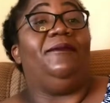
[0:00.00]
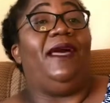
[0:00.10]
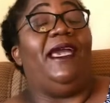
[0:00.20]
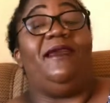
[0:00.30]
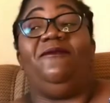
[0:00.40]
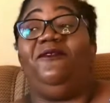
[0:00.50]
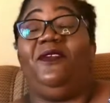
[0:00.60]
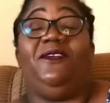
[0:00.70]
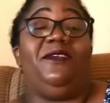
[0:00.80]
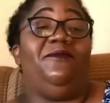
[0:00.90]
am
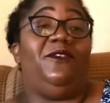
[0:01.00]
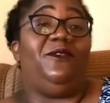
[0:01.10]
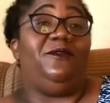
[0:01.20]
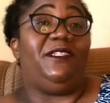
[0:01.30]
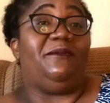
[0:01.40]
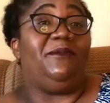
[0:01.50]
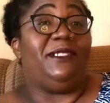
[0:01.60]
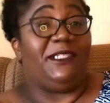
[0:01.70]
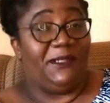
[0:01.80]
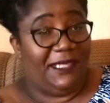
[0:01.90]
very involved in
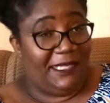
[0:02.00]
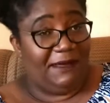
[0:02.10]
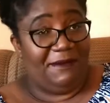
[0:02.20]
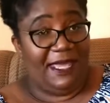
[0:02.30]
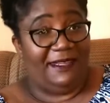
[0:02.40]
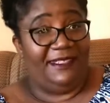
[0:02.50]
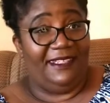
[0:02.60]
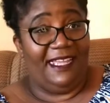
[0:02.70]
putting together a band.